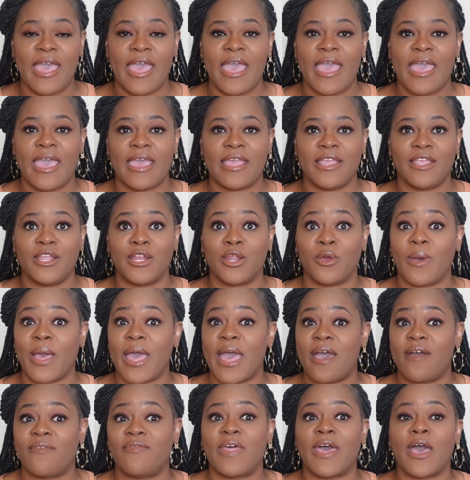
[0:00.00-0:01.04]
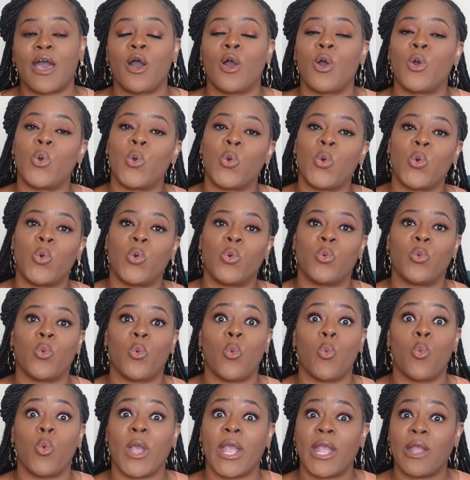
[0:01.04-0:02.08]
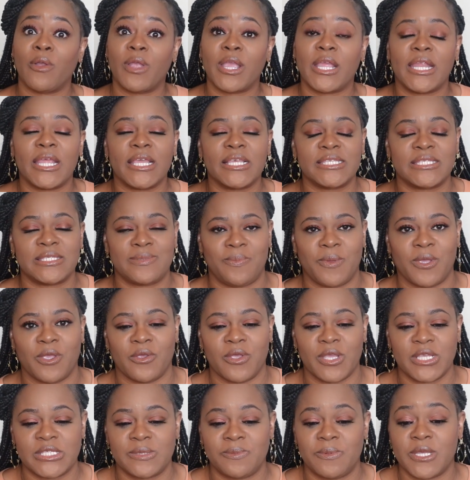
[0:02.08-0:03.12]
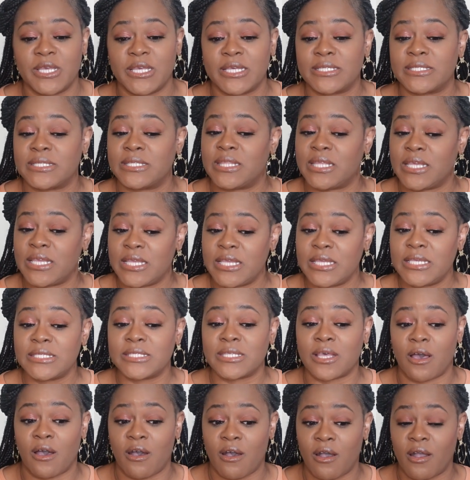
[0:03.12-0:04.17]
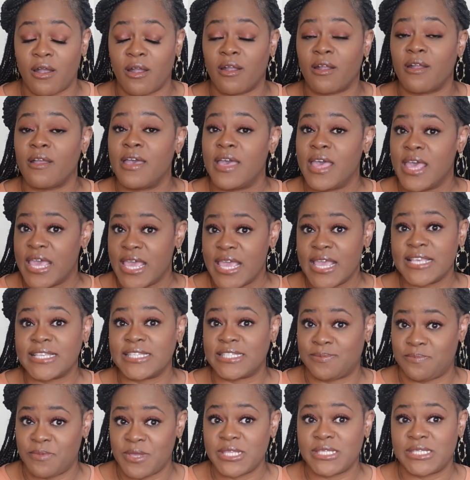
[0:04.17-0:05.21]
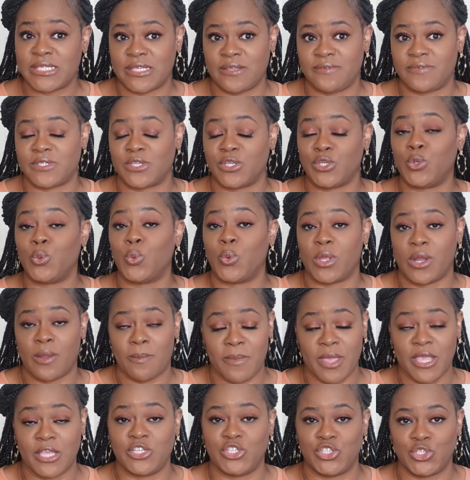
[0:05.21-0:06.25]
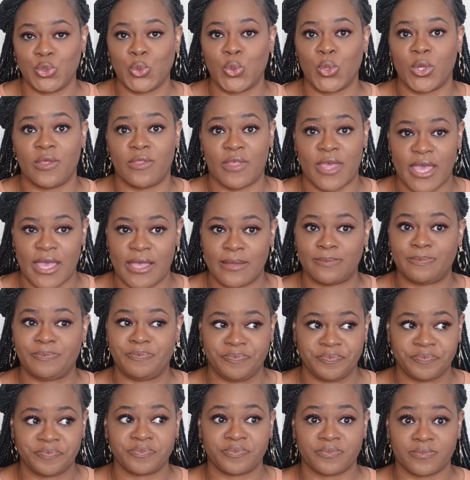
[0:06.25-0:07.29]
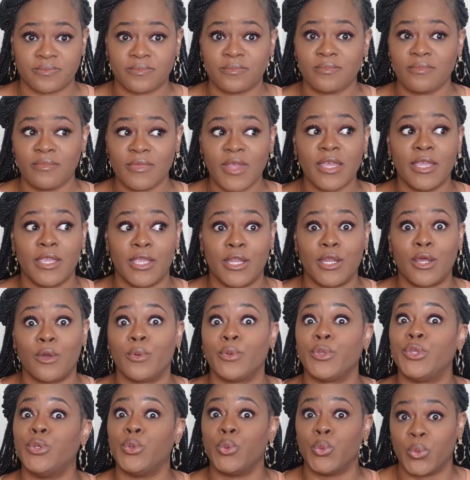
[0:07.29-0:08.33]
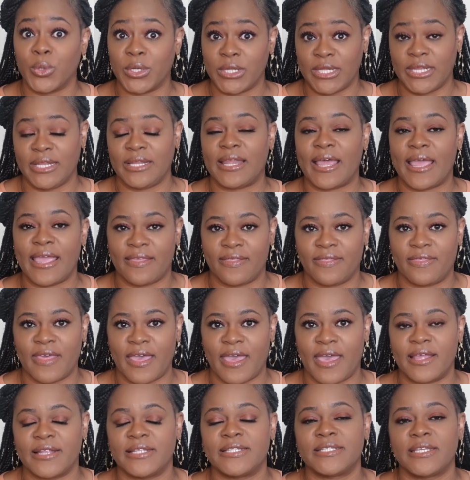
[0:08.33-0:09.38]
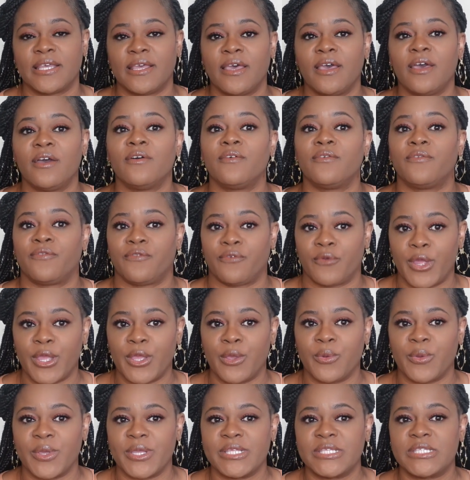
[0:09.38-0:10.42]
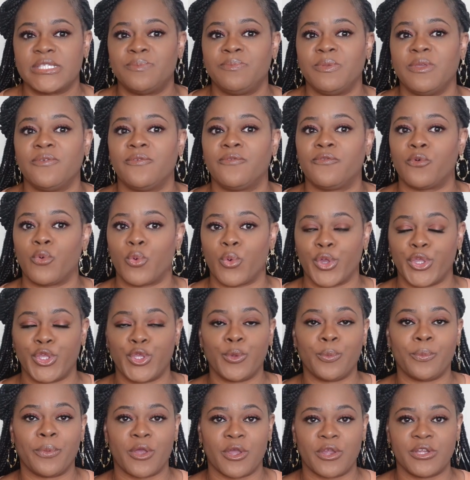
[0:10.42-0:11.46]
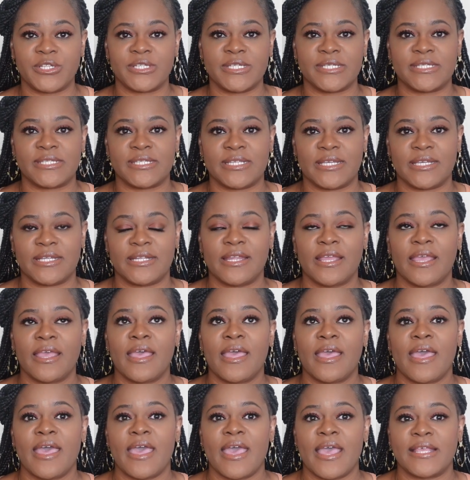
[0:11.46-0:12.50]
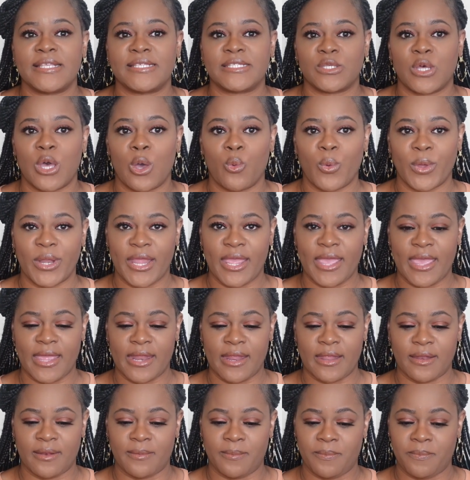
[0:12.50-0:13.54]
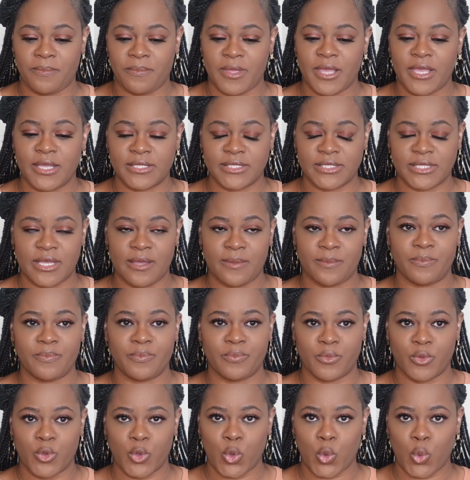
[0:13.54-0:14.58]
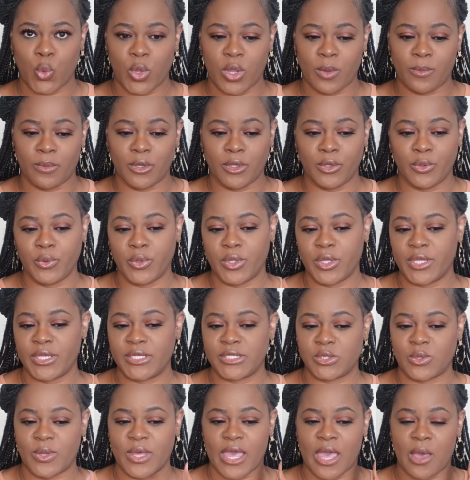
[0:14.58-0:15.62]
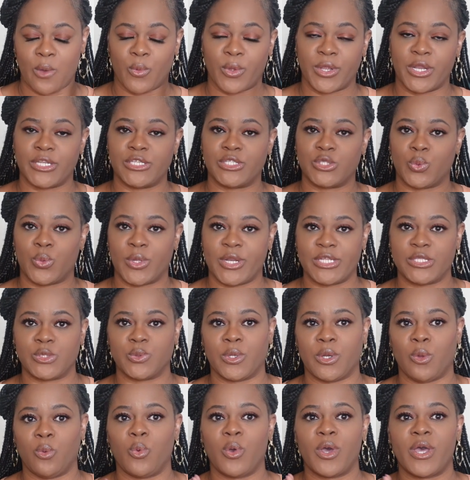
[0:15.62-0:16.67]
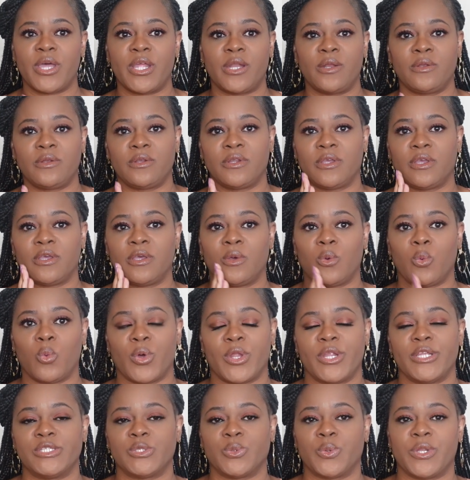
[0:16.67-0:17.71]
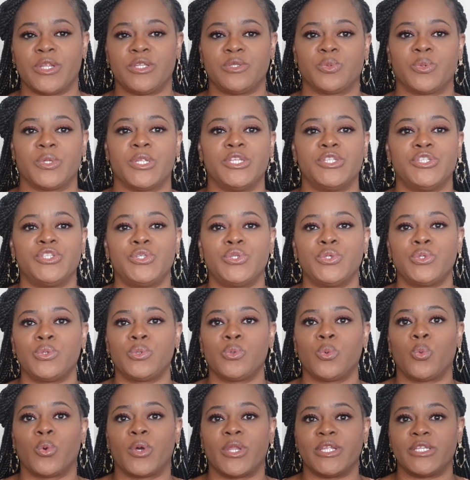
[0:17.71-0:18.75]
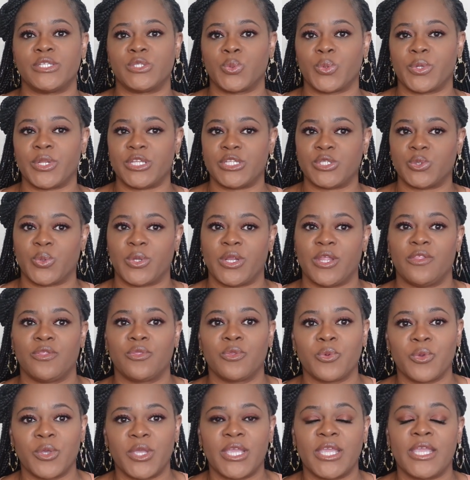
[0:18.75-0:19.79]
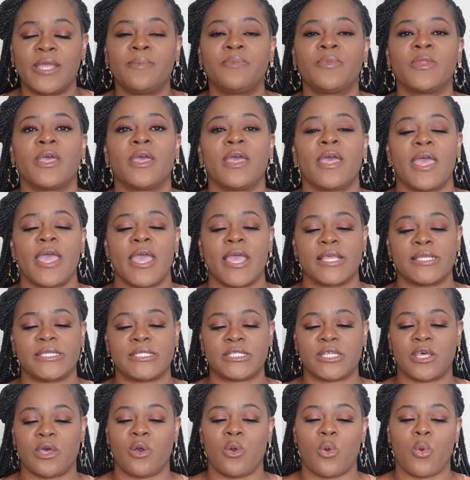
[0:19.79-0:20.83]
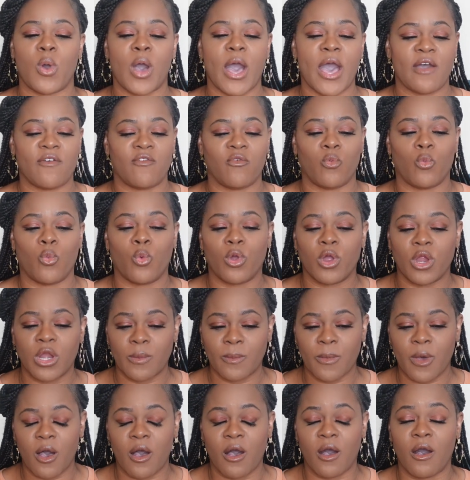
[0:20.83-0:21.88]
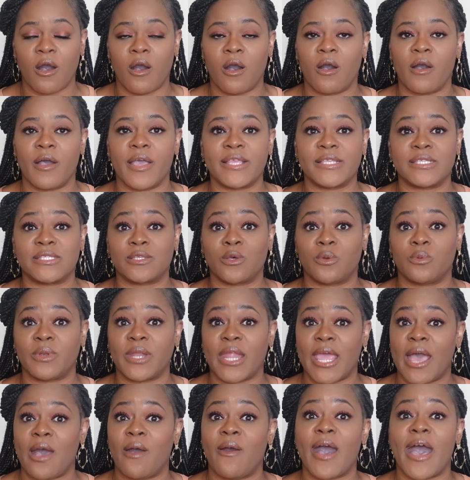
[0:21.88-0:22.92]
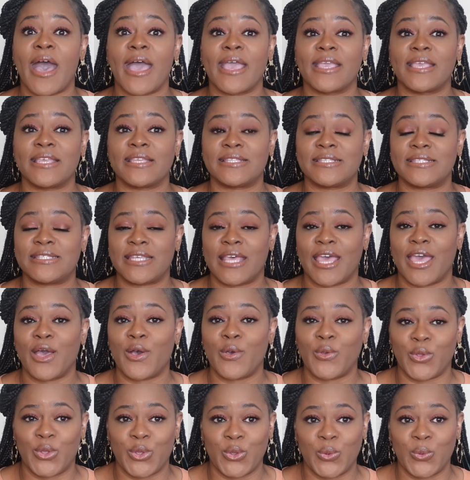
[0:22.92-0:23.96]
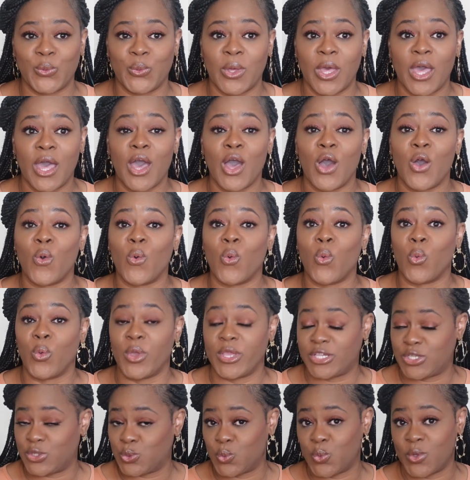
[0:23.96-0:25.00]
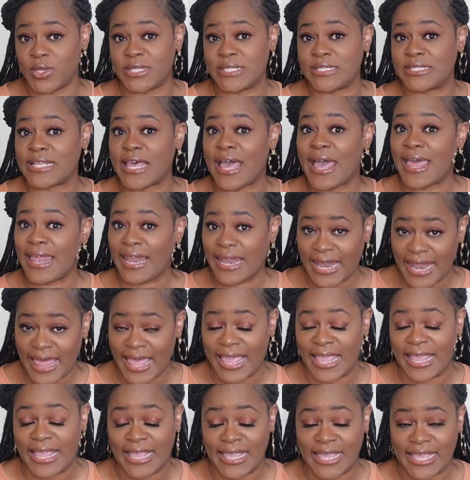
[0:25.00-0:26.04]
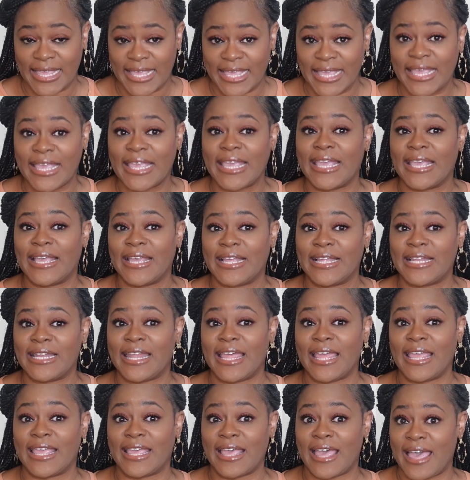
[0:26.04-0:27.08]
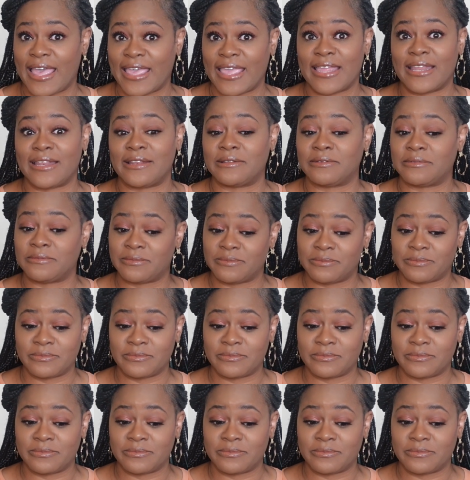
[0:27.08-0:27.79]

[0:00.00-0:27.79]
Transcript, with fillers: and you know have that whole wearing experience because these are expensive so you want to make sure that you know you really like that fragrance before you purchase it and so I went ahead and picked up Cuir Beluga. So I got one in 2021, one in 2022, one in 2023. And so I've worn them all. And so now I can tell you which ones I like. Like I can